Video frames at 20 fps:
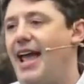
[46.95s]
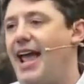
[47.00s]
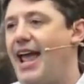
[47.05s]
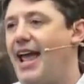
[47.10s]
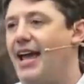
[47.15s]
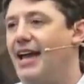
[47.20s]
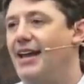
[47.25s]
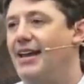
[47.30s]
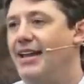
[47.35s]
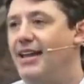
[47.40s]

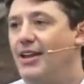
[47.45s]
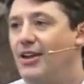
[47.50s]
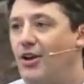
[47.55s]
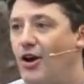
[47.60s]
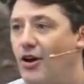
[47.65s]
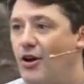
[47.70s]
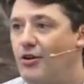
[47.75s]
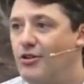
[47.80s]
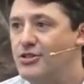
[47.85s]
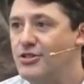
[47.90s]
and he
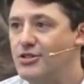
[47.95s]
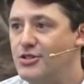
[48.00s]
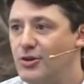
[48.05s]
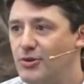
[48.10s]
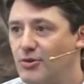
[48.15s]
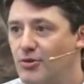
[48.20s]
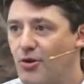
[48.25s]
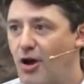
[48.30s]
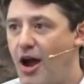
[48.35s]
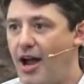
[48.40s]
goes
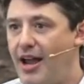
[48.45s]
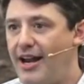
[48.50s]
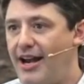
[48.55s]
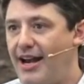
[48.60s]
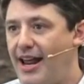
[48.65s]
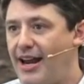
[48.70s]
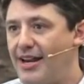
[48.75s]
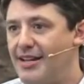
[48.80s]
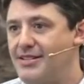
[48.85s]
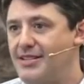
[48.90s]
to write,
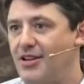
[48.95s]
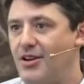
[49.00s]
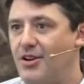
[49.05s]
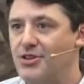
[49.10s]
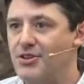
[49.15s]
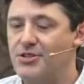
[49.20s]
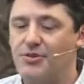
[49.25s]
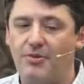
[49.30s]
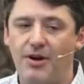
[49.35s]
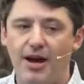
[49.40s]
and as he
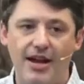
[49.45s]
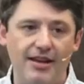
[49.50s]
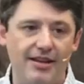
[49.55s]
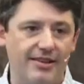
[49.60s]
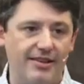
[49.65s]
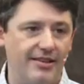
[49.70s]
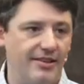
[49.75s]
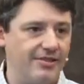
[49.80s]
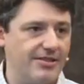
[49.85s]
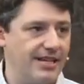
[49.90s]
goes to
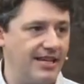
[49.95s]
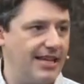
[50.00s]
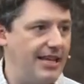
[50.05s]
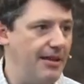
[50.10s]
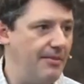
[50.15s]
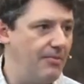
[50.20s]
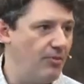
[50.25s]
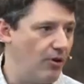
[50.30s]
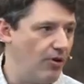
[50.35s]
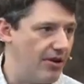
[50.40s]
write, there's a
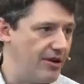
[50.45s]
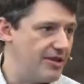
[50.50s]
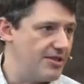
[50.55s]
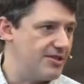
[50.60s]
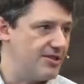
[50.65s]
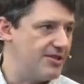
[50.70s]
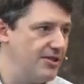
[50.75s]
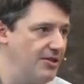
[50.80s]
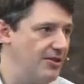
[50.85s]
keyboardist